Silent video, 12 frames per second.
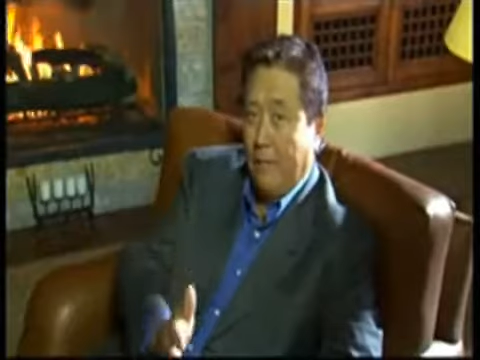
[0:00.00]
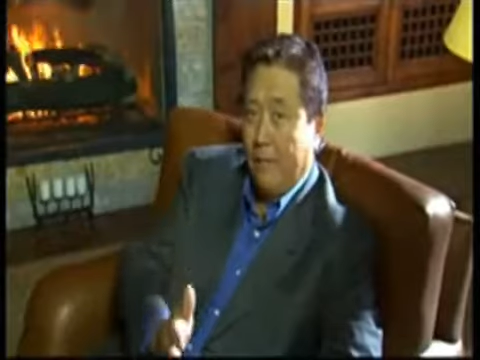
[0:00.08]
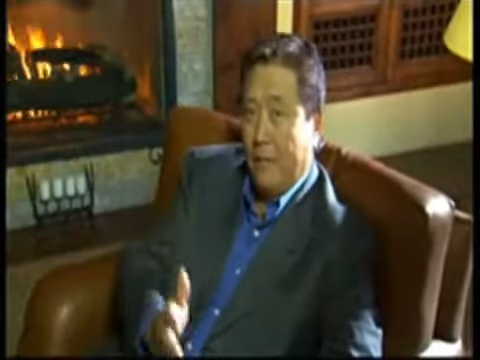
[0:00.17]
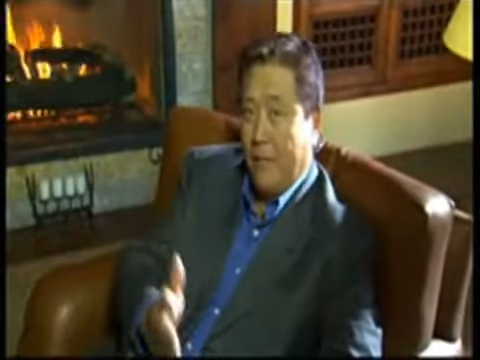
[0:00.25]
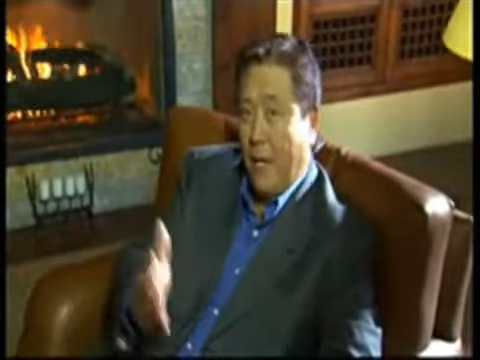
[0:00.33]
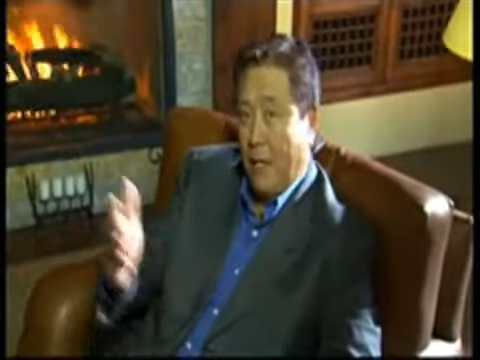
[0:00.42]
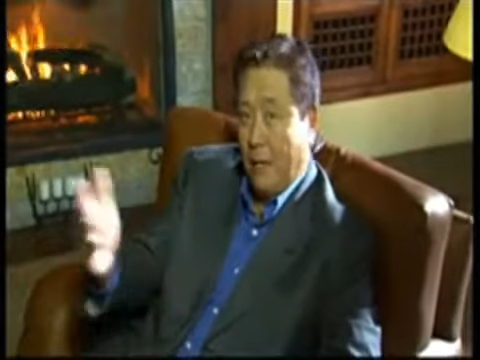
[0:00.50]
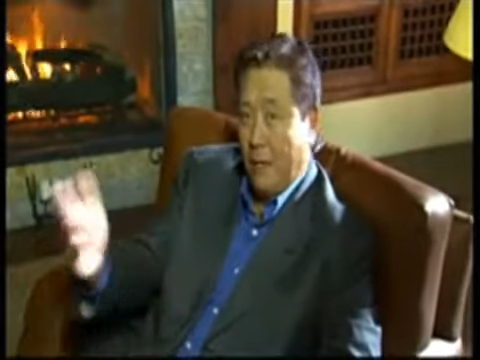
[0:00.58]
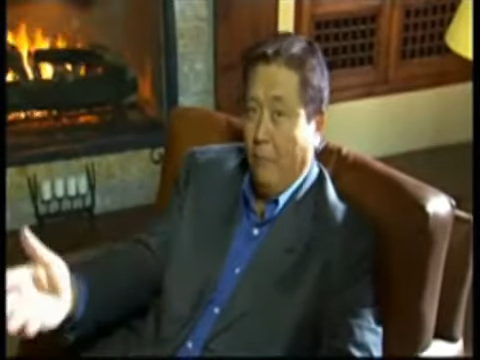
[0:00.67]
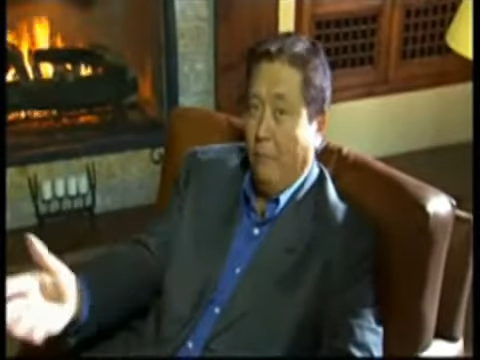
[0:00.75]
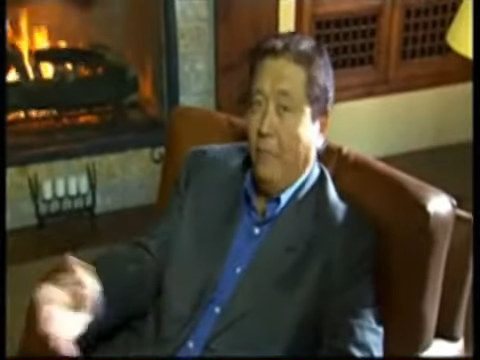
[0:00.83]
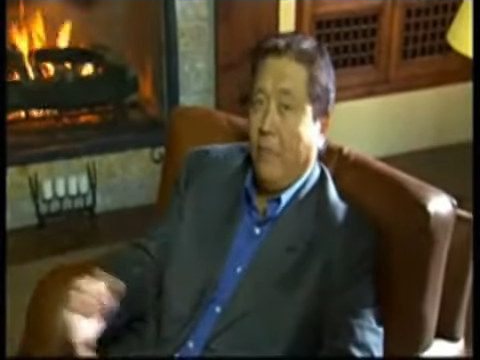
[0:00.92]
the left
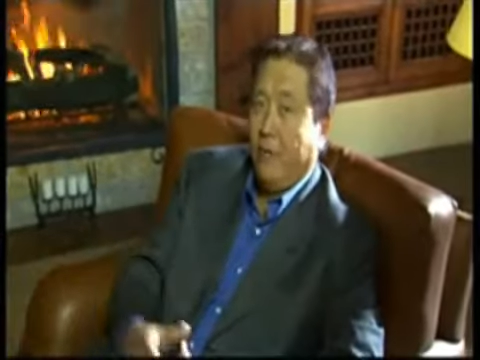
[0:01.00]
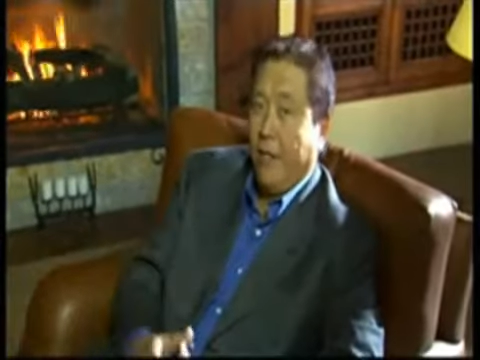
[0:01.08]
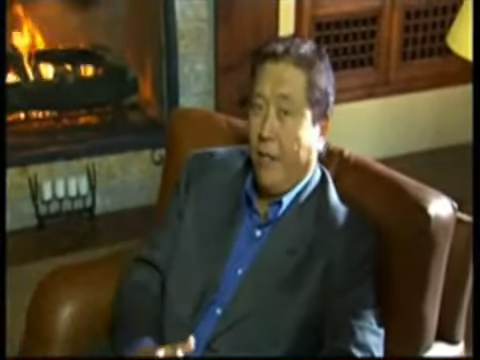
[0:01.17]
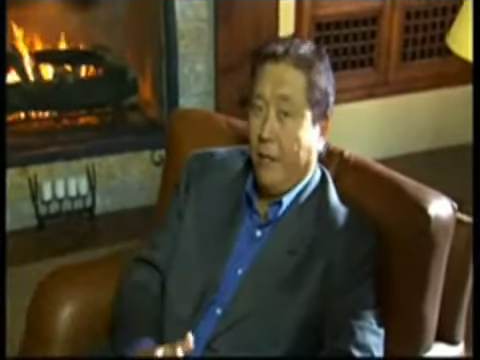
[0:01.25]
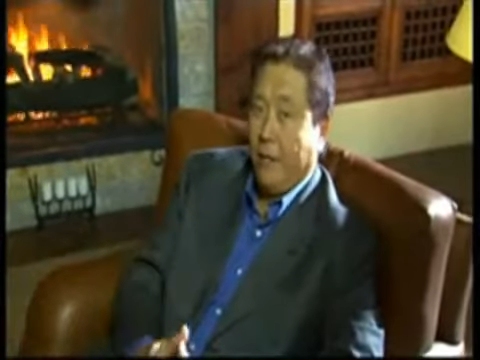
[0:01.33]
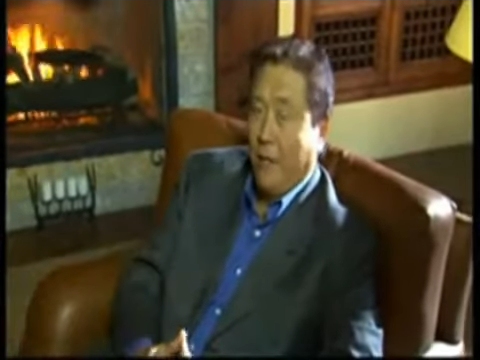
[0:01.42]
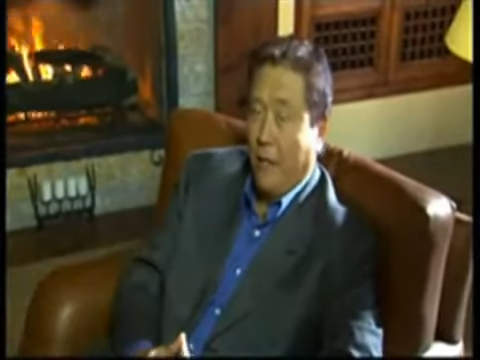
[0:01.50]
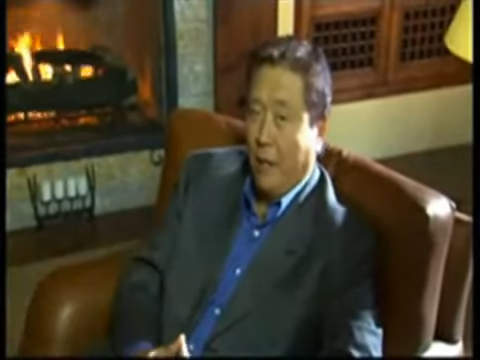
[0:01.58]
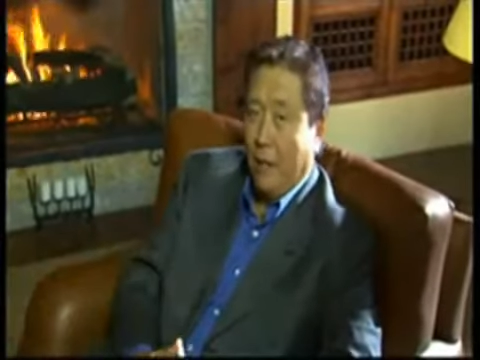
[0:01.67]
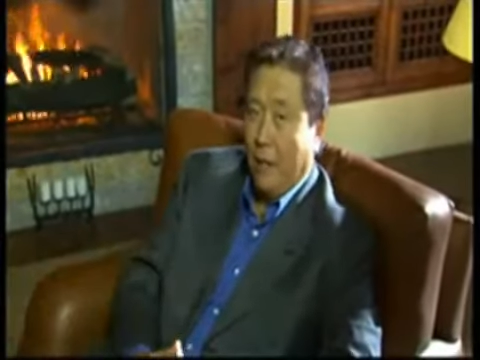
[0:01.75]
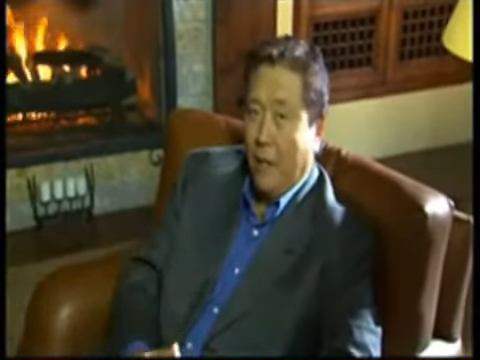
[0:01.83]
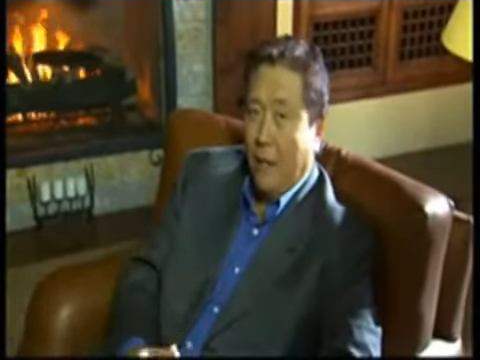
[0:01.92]
side to the rich dad
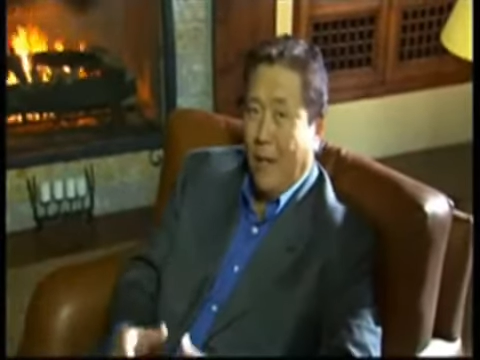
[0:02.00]
side.